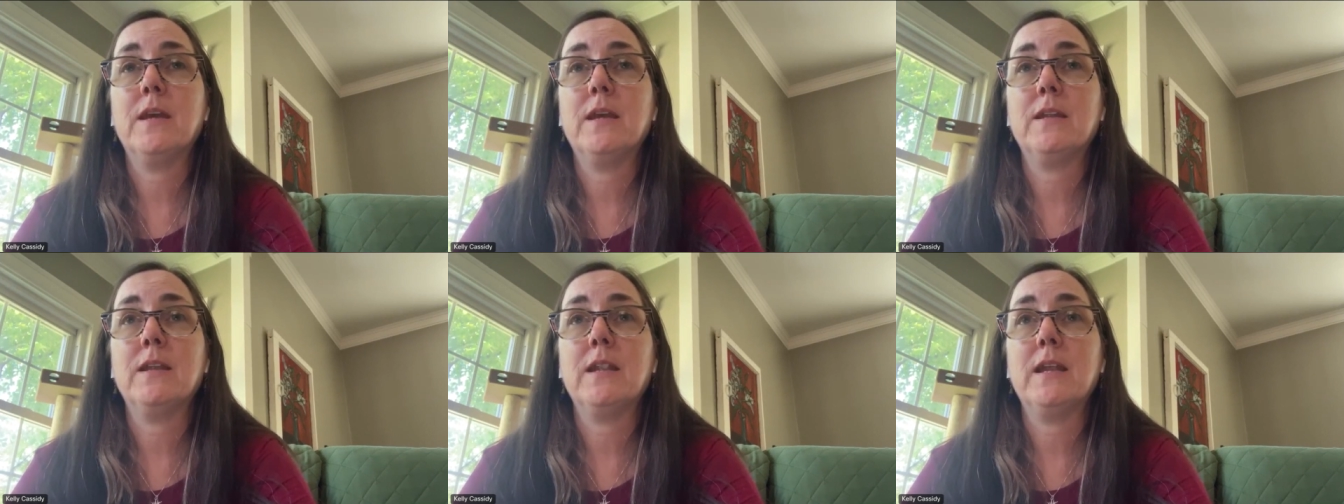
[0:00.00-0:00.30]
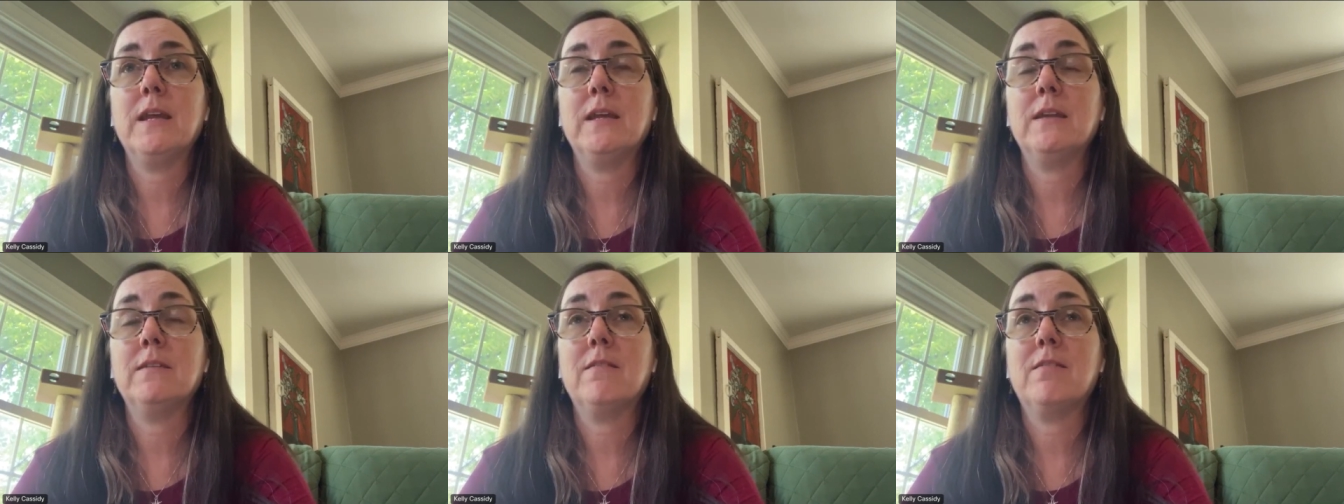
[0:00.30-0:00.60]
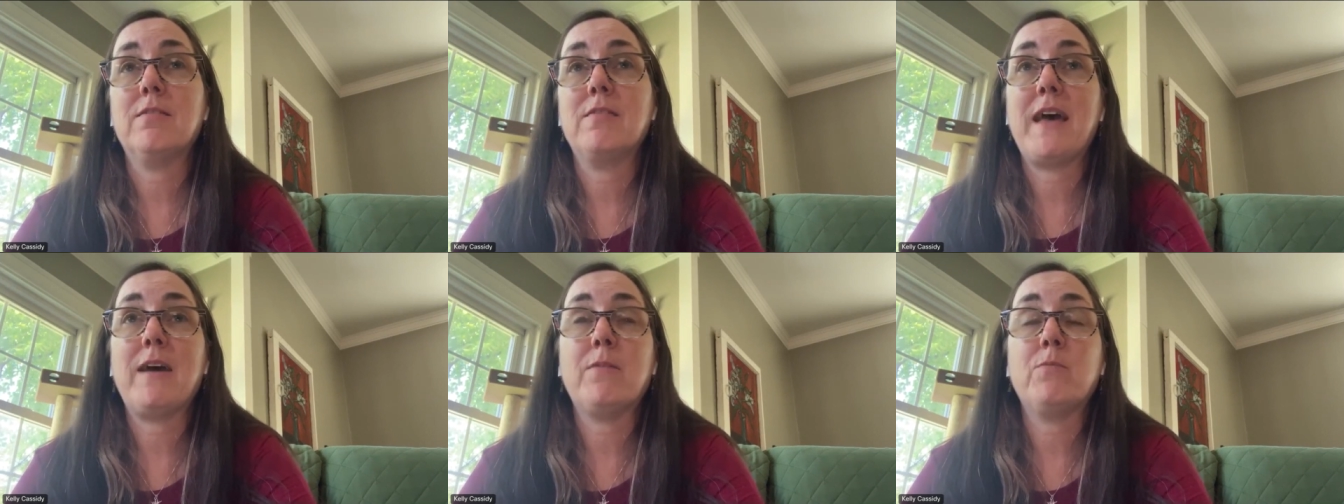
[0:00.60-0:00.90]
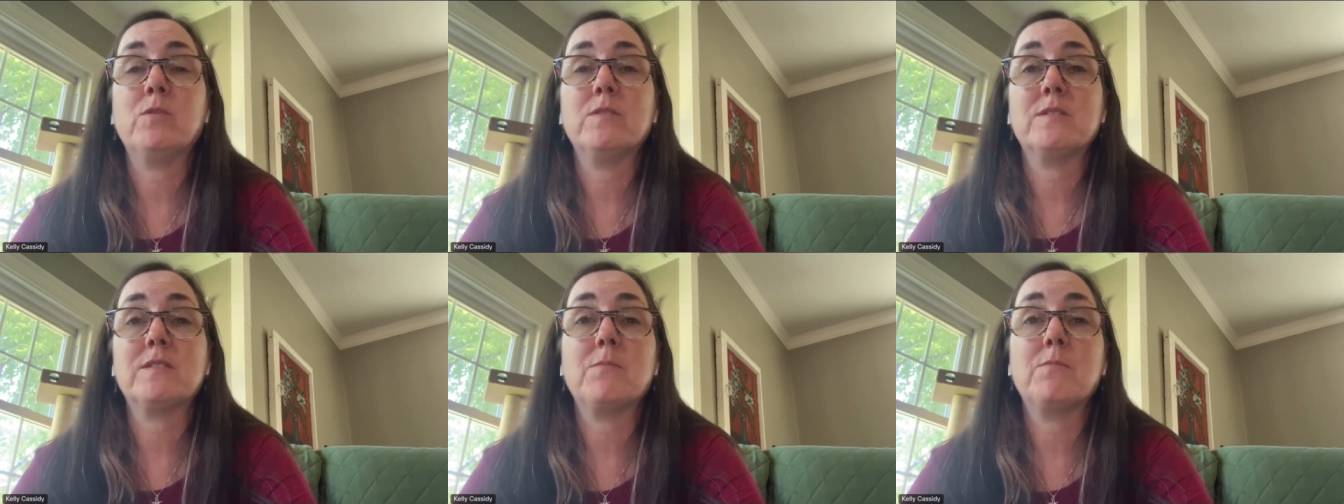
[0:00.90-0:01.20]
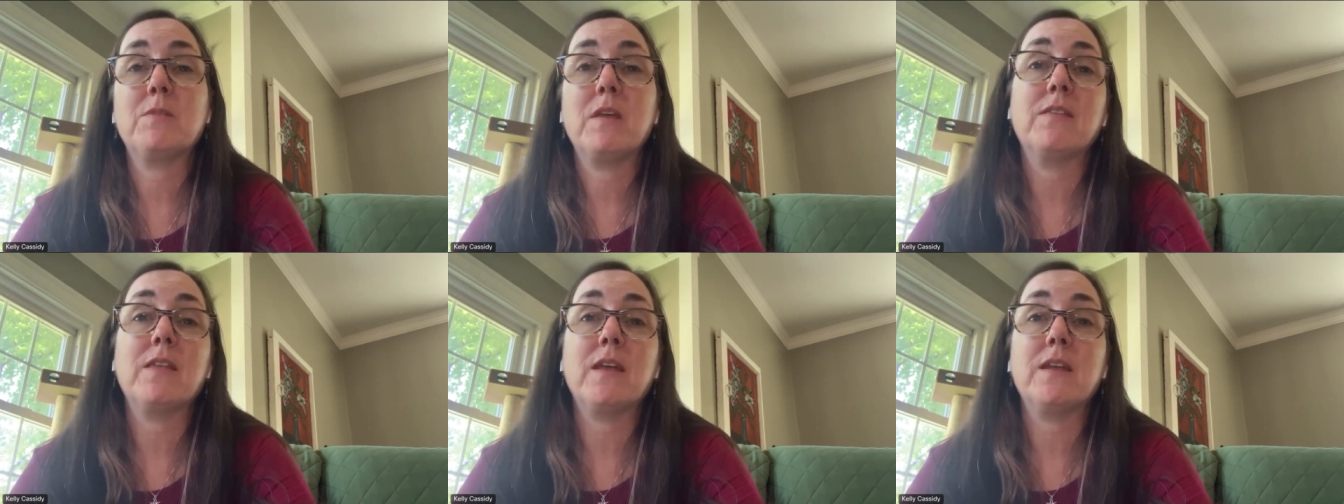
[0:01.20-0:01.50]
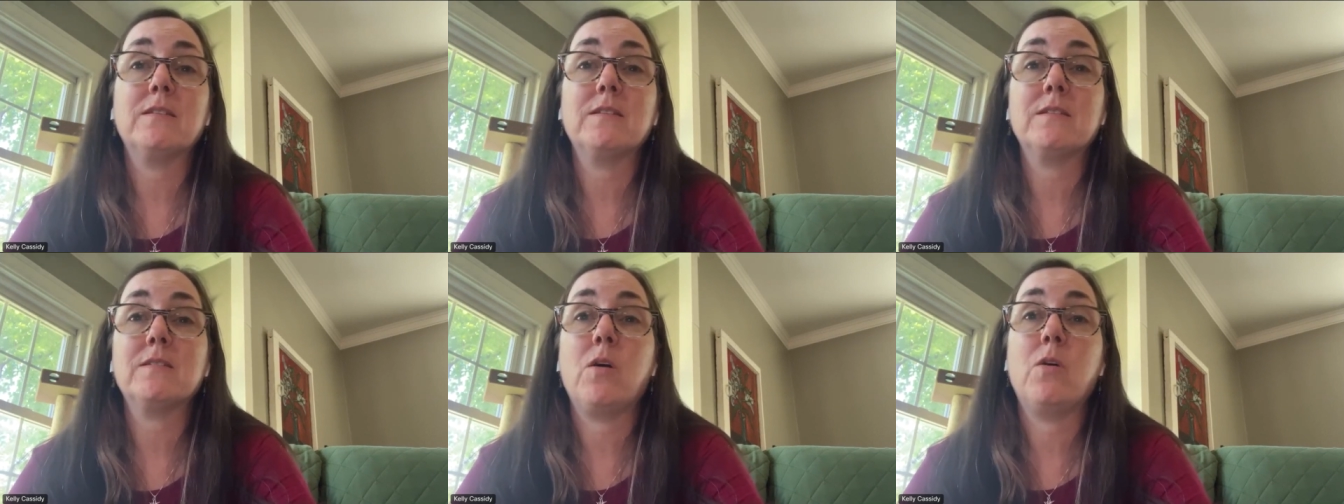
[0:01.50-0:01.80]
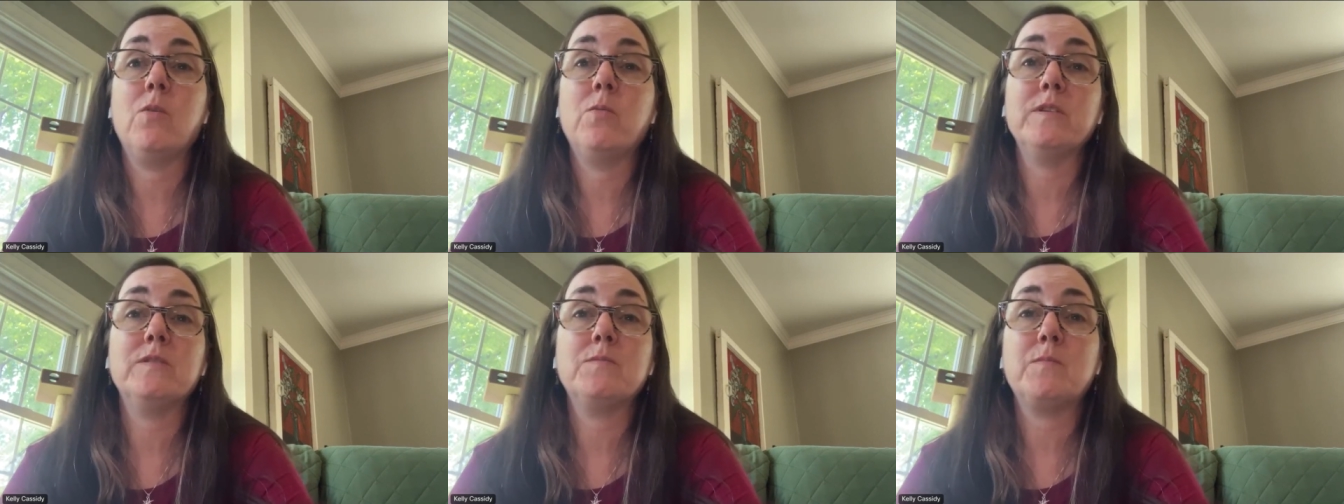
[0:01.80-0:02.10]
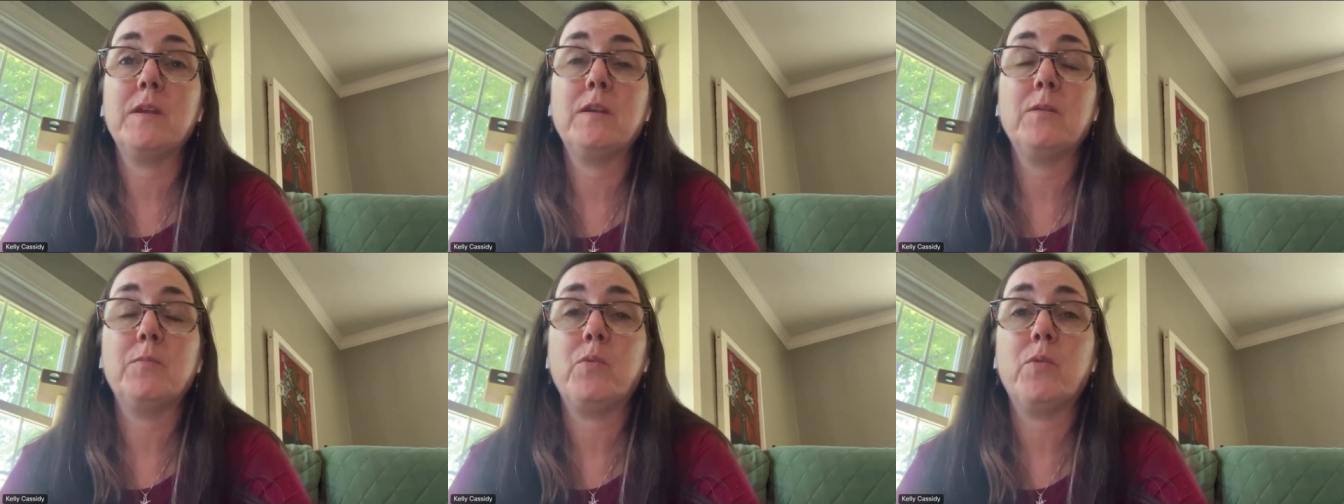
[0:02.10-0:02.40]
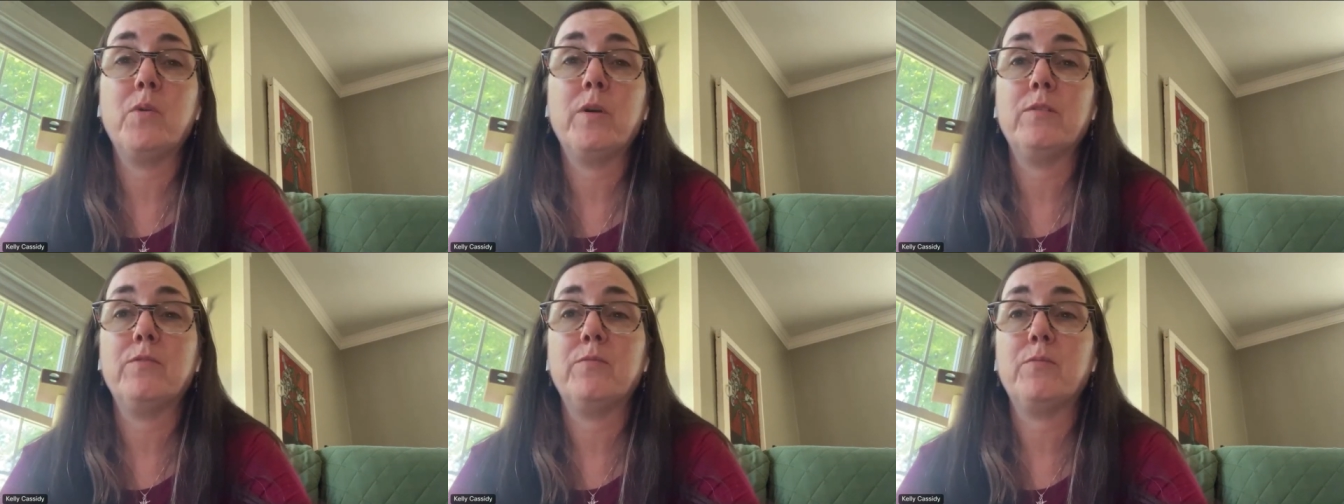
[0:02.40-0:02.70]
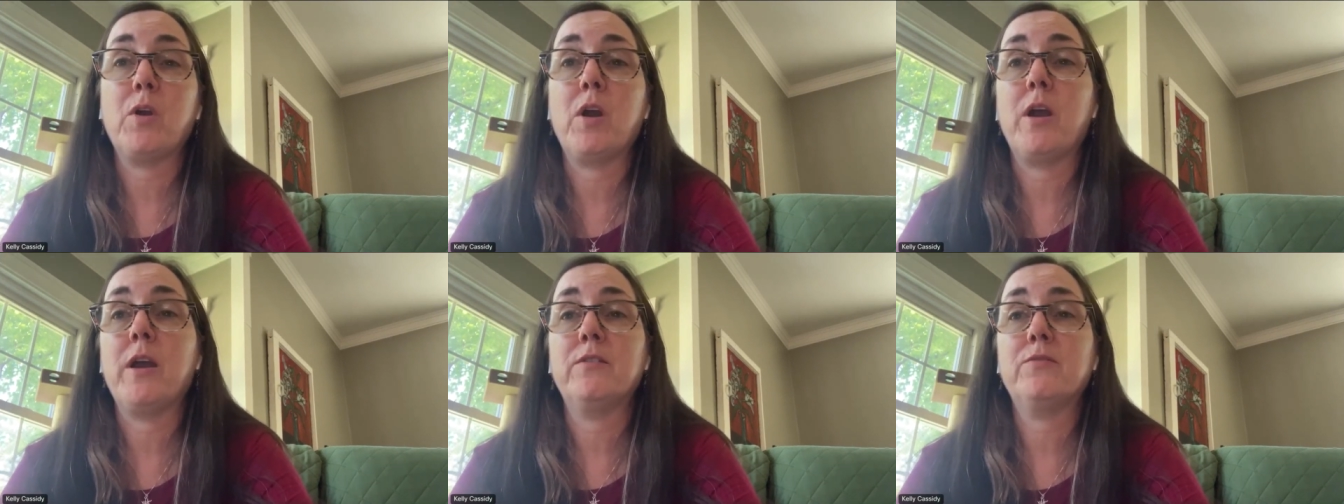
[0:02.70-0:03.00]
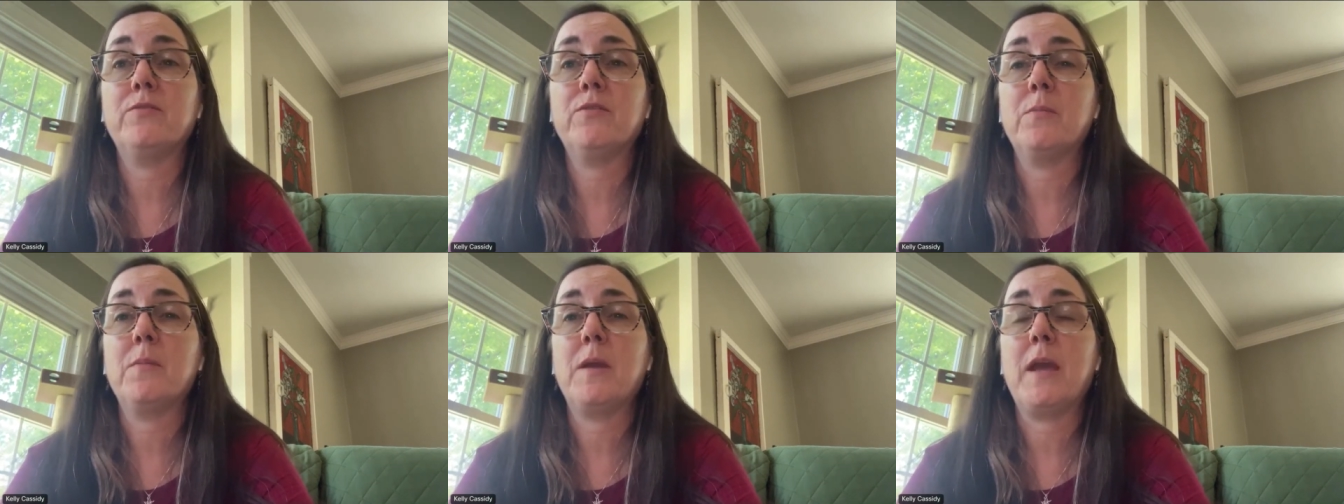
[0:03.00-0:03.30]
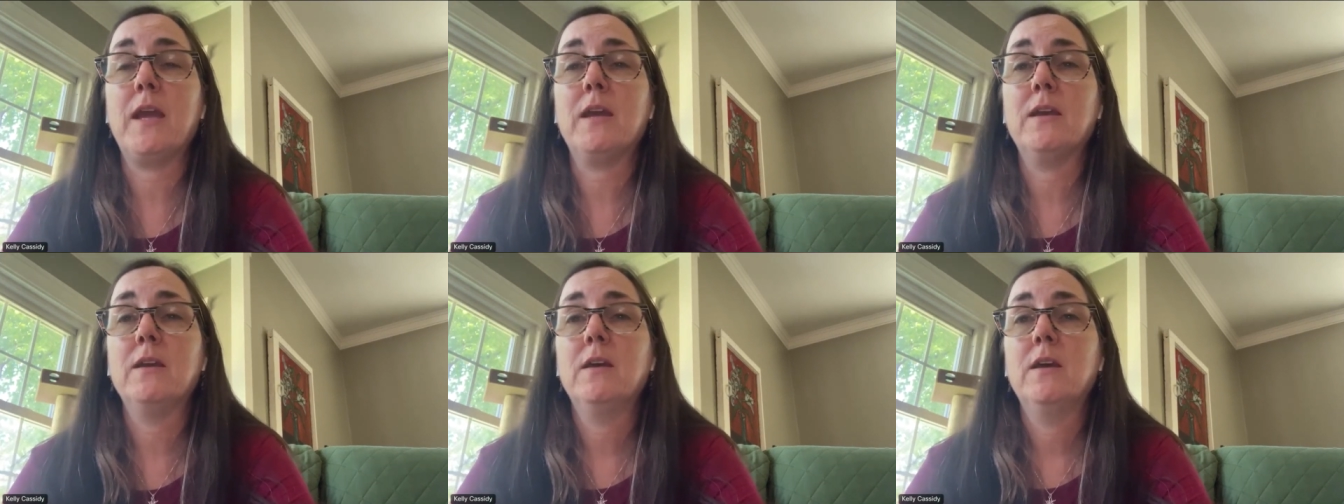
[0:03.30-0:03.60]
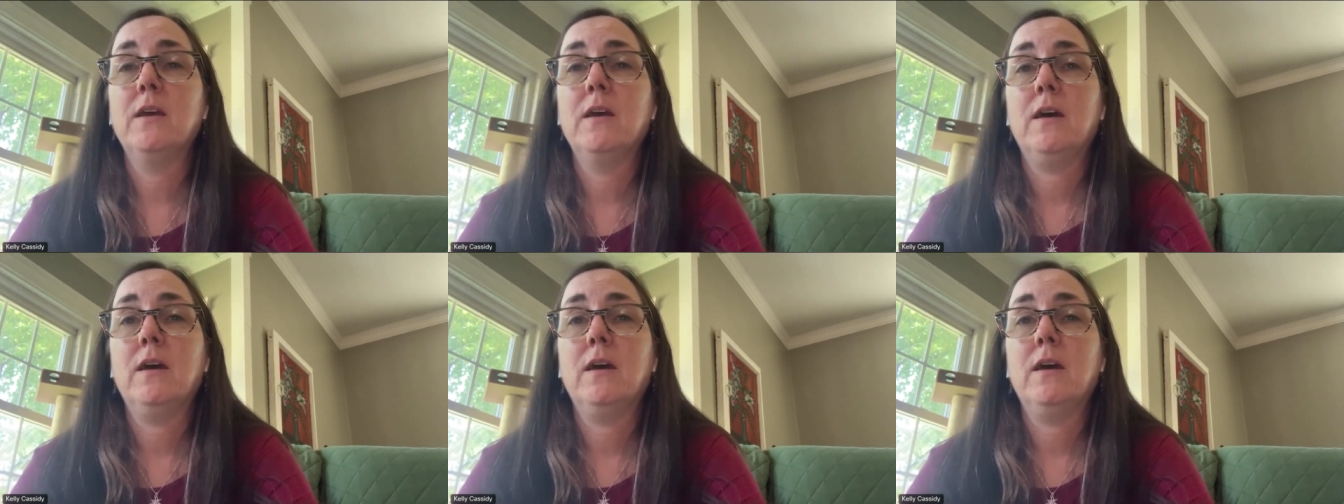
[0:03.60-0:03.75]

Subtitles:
And that was something that's always been a point of pride for me.